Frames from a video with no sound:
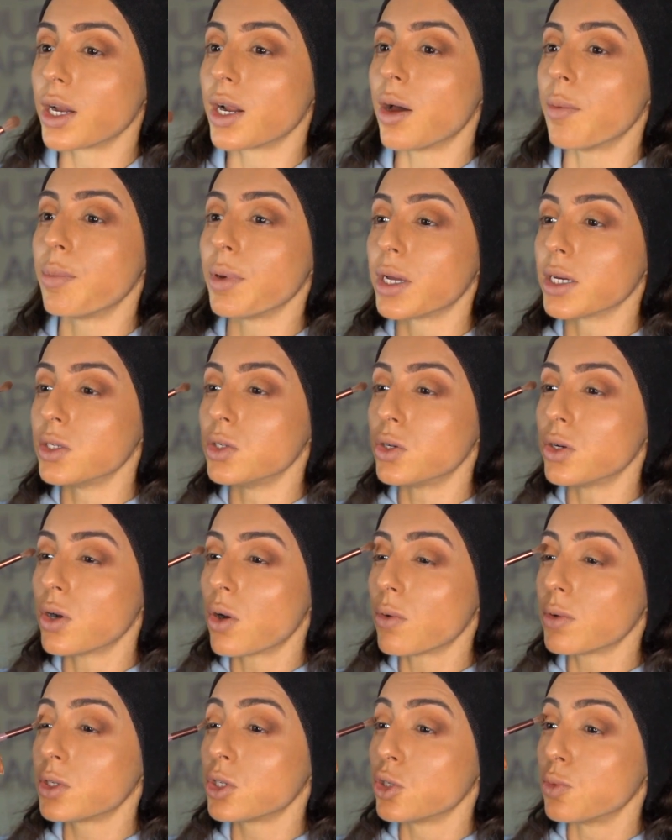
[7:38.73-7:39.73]
it up because you can
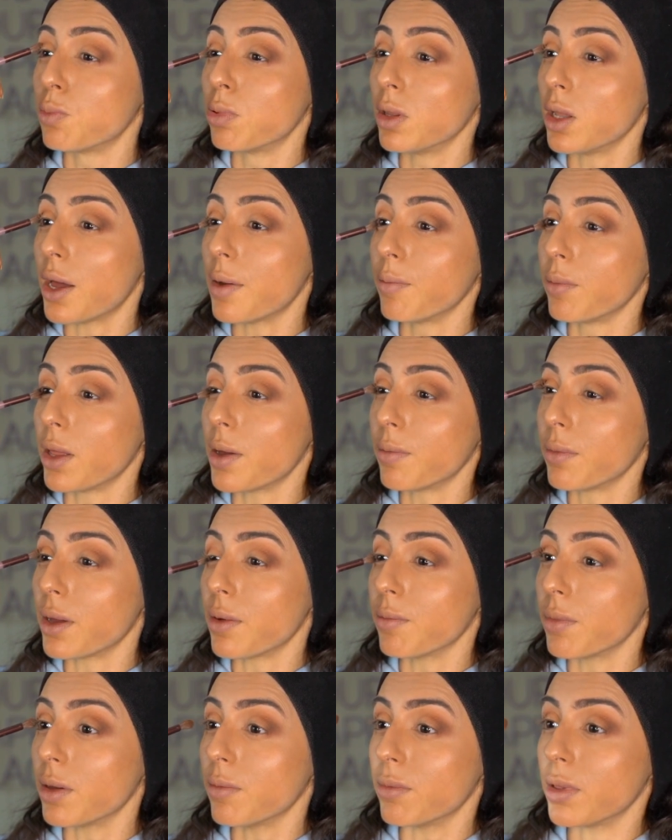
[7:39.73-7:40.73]
always just blend
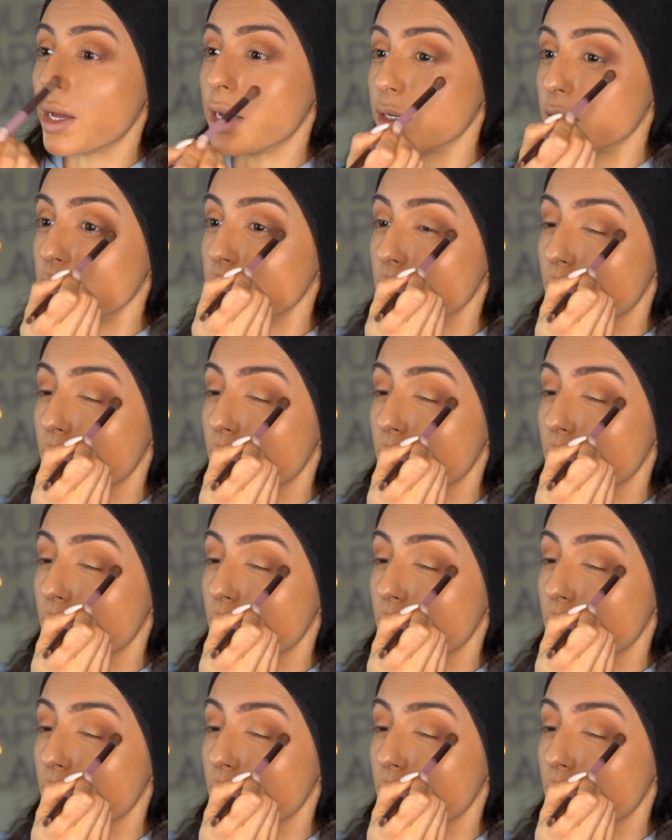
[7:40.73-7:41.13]
and